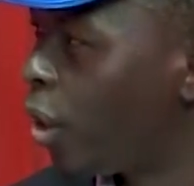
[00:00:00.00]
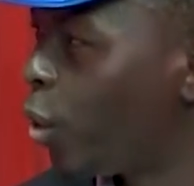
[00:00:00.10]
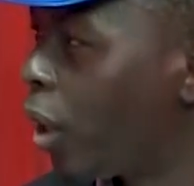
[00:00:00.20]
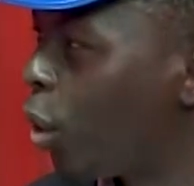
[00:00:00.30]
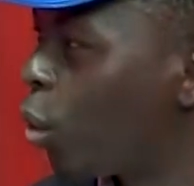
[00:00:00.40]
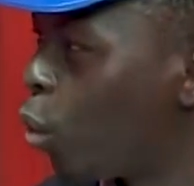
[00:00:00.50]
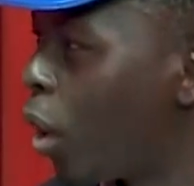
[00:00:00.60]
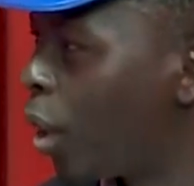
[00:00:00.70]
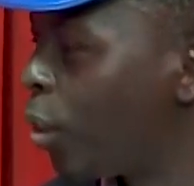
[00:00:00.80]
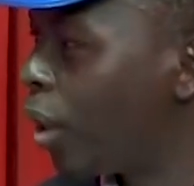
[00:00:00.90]
You cannot
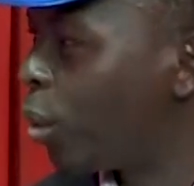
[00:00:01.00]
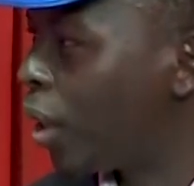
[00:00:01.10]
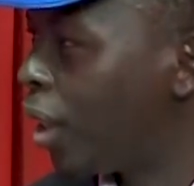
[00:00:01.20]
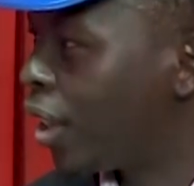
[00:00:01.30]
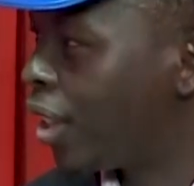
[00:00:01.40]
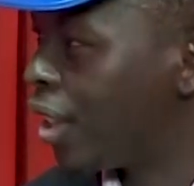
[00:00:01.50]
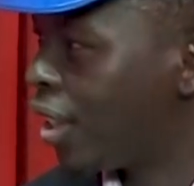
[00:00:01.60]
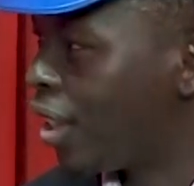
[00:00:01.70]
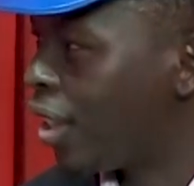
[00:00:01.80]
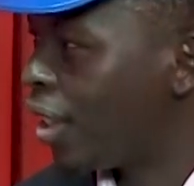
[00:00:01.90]
work without
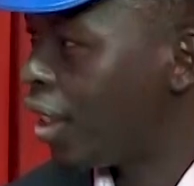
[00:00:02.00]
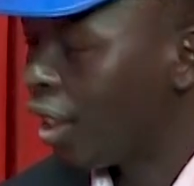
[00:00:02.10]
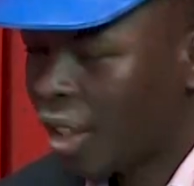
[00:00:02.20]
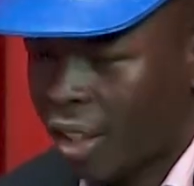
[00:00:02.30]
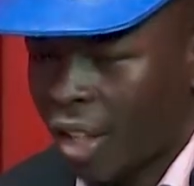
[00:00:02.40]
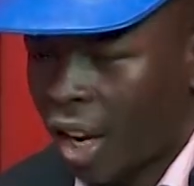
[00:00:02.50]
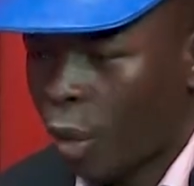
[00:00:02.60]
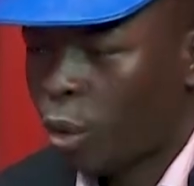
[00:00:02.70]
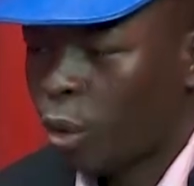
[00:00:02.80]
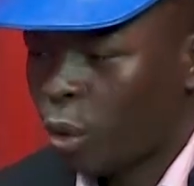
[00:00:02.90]
electricity.
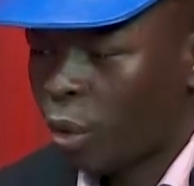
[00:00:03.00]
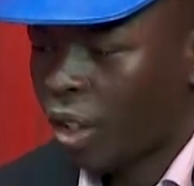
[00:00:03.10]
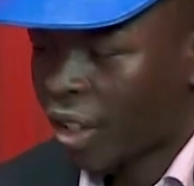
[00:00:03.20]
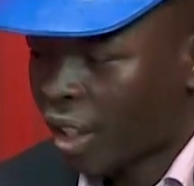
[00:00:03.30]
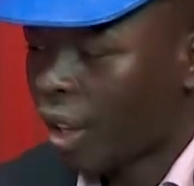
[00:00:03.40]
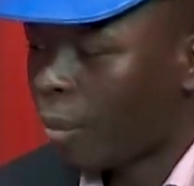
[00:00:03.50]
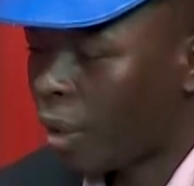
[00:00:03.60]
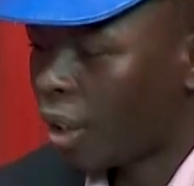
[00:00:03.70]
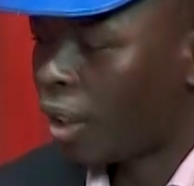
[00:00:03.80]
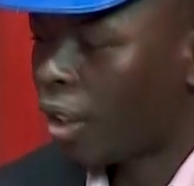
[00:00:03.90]
How do you describe
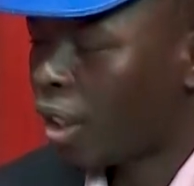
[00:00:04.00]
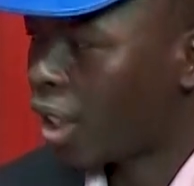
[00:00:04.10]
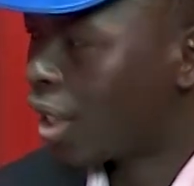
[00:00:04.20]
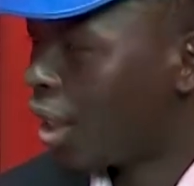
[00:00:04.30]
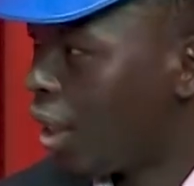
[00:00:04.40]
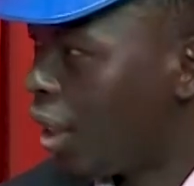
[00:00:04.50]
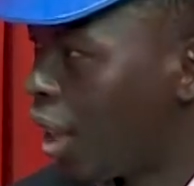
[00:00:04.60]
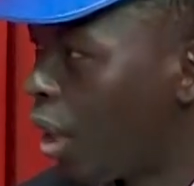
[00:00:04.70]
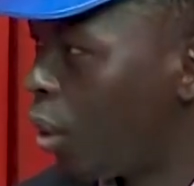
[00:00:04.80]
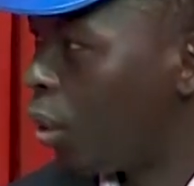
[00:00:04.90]
the industry now?